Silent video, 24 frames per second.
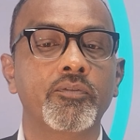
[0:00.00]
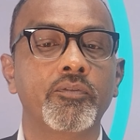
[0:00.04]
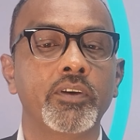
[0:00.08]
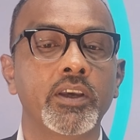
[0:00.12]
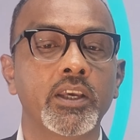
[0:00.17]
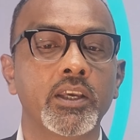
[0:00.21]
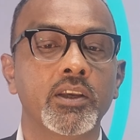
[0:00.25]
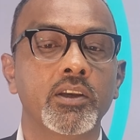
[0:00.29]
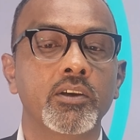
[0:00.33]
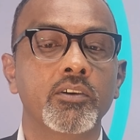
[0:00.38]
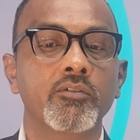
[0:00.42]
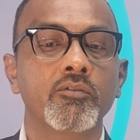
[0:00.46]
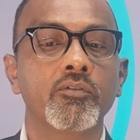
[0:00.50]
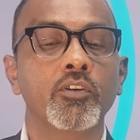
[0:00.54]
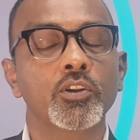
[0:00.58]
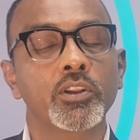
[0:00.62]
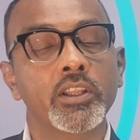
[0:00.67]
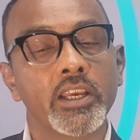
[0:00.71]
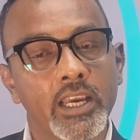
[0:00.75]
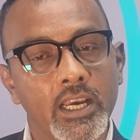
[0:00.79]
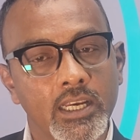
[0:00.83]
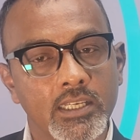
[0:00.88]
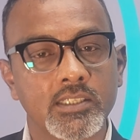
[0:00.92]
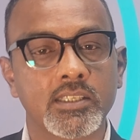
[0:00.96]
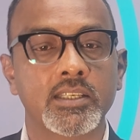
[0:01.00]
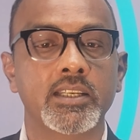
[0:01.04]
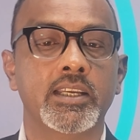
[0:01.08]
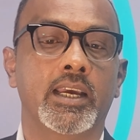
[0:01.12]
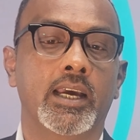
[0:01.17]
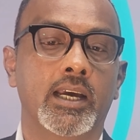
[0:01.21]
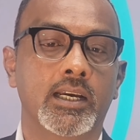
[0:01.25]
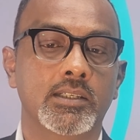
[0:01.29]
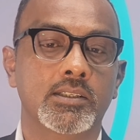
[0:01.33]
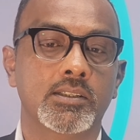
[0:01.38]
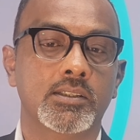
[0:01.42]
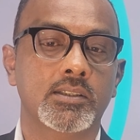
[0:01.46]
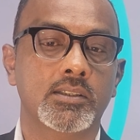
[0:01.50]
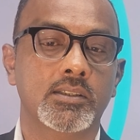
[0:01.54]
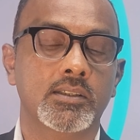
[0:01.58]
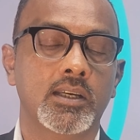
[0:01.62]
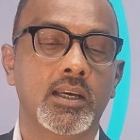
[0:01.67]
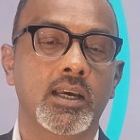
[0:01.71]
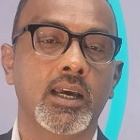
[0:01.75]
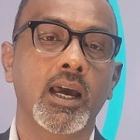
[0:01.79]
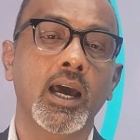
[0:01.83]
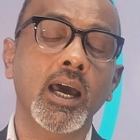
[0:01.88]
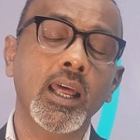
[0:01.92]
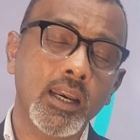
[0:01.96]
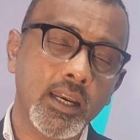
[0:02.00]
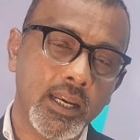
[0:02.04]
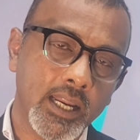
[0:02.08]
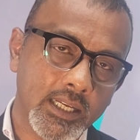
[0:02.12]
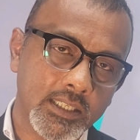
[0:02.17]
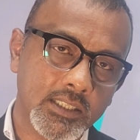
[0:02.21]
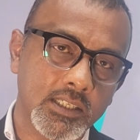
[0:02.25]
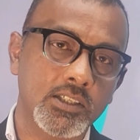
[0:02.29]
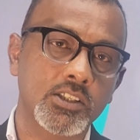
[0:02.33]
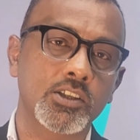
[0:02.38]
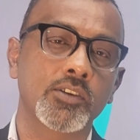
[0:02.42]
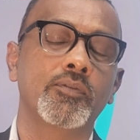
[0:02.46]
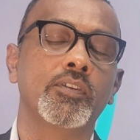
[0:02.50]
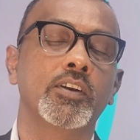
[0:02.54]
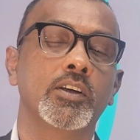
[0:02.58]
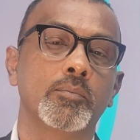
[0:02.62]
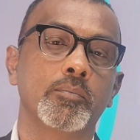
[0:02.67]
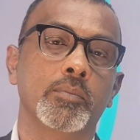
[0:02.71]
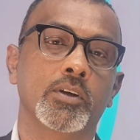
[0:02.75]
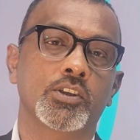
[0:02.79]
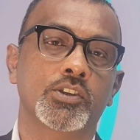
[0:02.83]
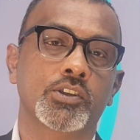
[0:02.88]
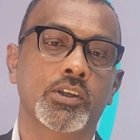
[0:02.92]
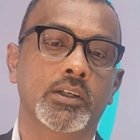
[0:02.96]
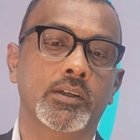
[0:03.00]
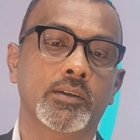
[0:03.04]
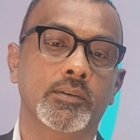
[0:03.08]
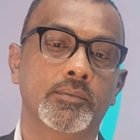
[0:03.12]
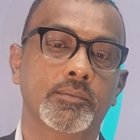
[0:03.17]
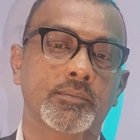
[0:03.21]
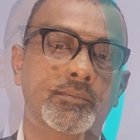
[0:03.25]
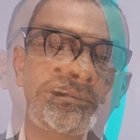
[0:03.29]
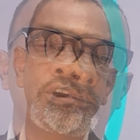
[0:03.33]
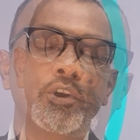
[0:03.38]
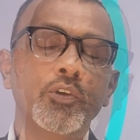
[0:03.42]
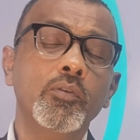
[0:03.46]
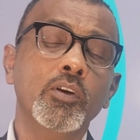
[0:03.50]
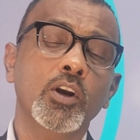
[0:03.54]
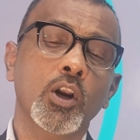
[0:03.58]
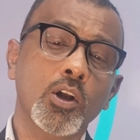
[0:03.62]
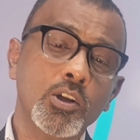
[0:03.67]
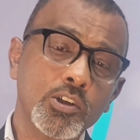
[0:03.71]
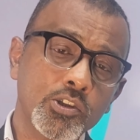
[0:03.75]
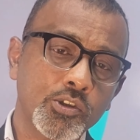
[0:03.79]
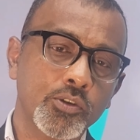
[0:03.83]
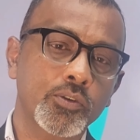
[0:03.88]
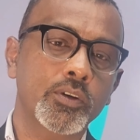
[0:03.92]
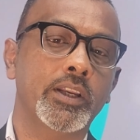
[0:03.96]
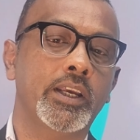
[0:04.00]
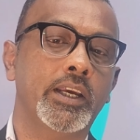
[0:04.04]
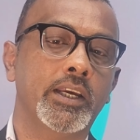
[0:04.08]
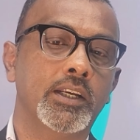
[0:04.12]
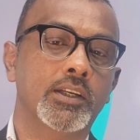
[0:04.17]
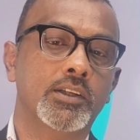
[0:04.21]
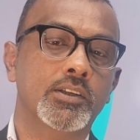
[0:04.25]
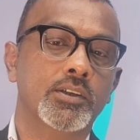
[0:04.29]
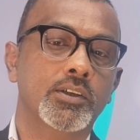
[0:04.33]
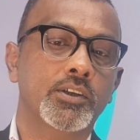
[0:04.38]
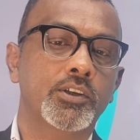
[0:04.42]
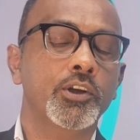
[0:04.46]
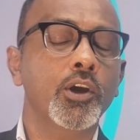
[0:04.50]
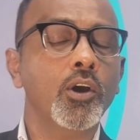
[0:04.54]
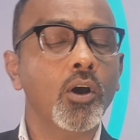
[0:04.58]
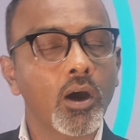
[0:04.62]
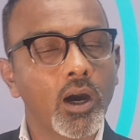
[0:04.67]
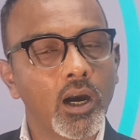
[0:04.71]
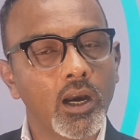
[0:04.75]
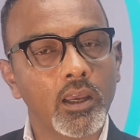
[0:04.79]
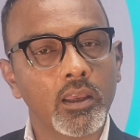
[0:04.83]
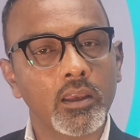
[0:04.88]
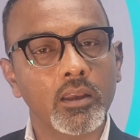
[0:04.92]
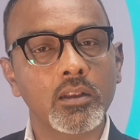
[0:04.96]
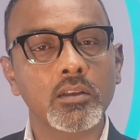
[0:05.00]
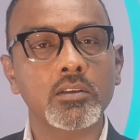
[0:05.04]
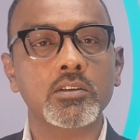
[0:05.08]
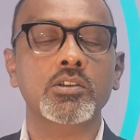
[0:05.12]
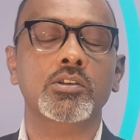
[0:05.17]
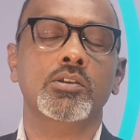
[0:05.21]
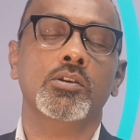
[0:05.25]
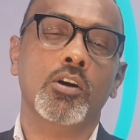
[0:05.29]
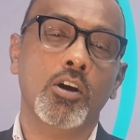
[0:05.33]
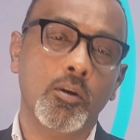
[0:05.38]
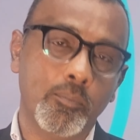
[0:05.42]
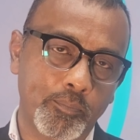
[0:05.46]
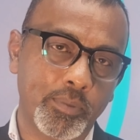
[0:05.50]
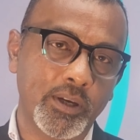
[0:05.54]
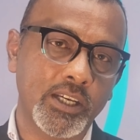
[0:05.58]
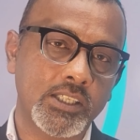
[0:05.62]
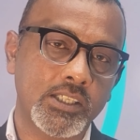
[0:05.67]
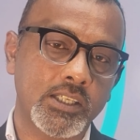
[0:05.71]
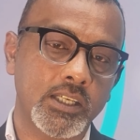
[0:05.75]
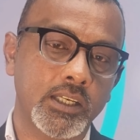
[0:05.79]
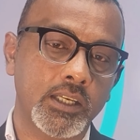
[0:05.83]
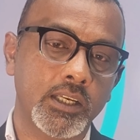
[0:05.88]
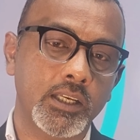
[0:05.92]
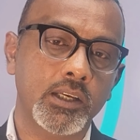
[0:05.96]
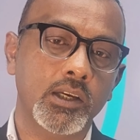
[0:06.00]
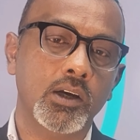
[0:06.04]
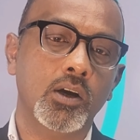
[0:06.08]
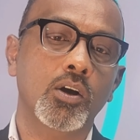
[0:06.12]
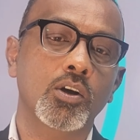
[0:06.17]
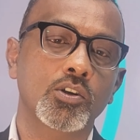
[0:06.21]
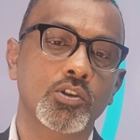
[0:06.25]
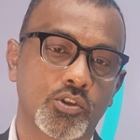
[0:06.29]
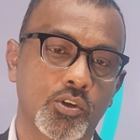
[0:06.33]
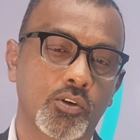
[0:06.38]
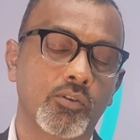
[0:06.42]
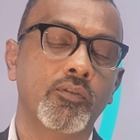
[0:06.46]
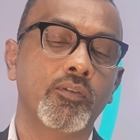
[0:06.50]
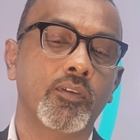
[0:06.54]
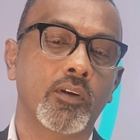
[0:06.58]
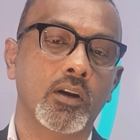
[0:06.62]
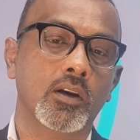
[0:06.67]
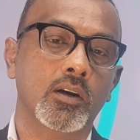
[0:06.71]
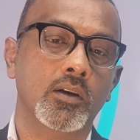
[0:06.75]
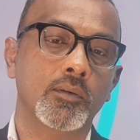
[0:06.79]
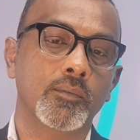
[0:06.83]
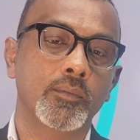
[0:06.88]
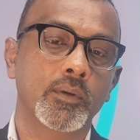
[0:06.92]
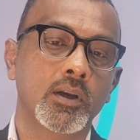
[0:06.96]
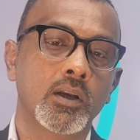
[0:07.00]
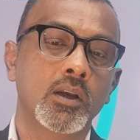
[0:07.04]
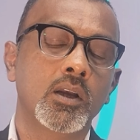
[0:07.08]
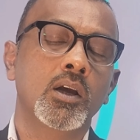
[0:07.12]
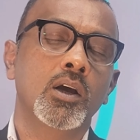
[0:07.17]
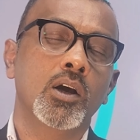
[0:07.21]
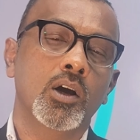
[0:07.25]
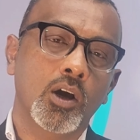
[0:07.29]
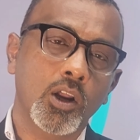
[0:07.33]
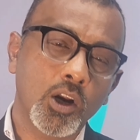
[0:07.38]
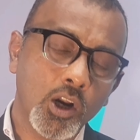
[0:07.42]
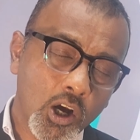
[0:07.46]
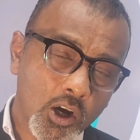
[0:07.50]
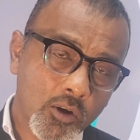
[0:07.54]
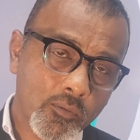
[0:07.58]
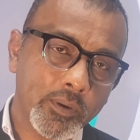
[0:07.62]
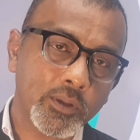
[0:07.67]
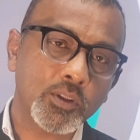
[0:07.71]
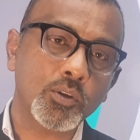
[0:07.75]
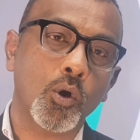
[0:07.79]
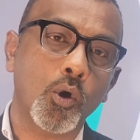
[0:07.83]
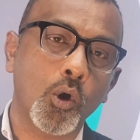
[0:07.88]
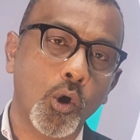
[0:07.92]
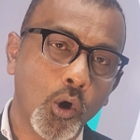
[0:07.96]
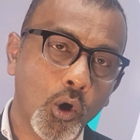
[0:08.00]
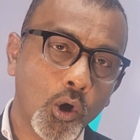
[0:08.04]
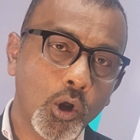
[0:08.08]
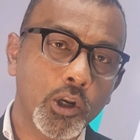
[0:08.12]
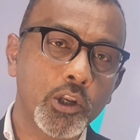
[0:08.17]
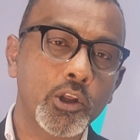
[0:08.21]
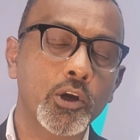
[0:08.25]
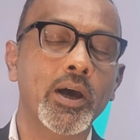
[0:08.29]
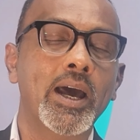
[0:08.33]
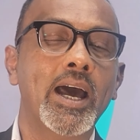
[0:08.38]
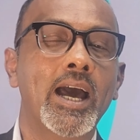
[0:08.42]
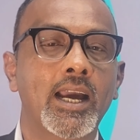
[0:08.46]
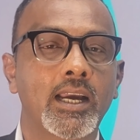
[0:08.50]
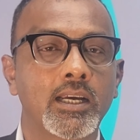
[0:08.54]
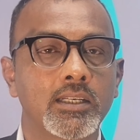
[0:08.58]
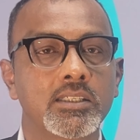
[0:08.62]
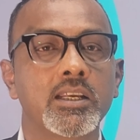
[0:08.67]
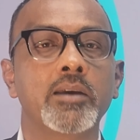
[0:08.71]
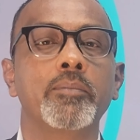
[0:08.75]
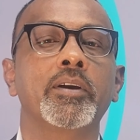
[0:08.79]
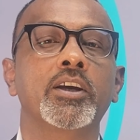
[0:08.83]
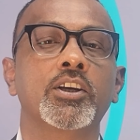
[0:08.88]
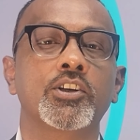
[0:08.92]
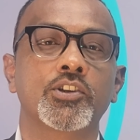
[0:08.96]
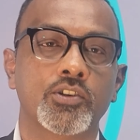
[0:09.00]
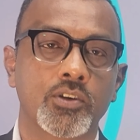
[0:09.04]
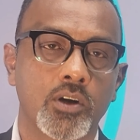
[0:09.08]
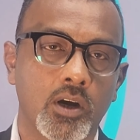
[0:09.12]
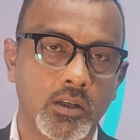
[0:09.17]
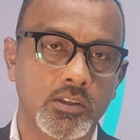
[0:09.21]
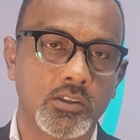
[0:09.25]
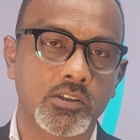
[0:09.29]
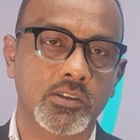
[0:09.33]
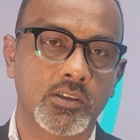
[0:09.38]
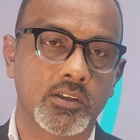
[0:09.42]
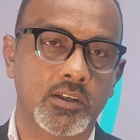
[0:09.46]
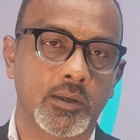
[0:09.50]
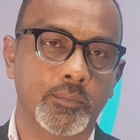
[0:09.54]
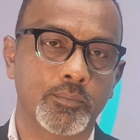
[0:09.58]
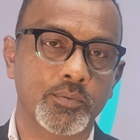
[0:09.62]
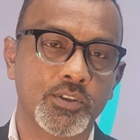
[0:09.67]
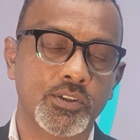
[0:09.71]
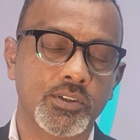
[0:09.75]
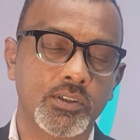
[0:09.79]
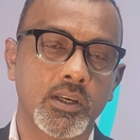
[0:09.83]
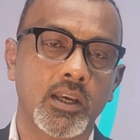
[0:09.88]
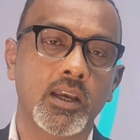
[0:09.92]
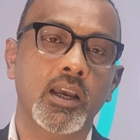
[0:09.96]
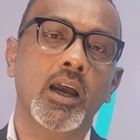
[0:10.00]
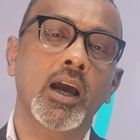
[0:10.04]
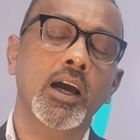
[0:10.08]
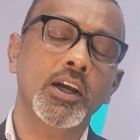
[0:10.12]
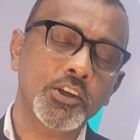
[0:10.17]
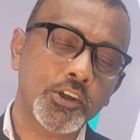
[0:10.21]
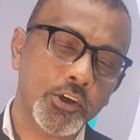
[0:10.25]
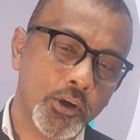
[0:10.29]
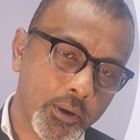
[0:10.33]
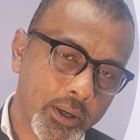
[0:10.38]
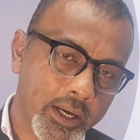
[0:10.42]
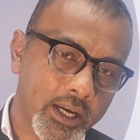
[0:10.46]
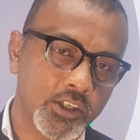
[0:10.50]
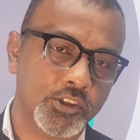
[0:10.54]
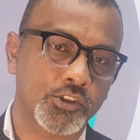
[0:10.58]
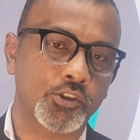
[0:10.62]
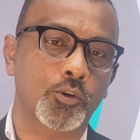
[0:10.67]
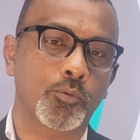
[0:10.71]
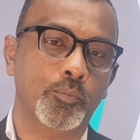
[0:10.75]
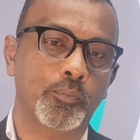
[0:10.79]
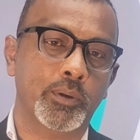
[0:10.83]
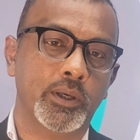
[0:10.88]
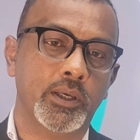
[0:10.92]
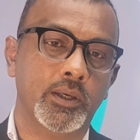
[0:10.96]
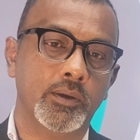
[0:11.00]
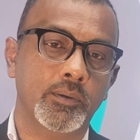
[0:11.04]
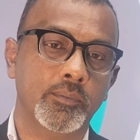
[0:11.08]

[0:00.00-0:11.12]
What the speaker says: fee for the SDS and letters of admission. You will also need your IELTS or PTE or TOEFL, along with all your academic transcripts and your SOP.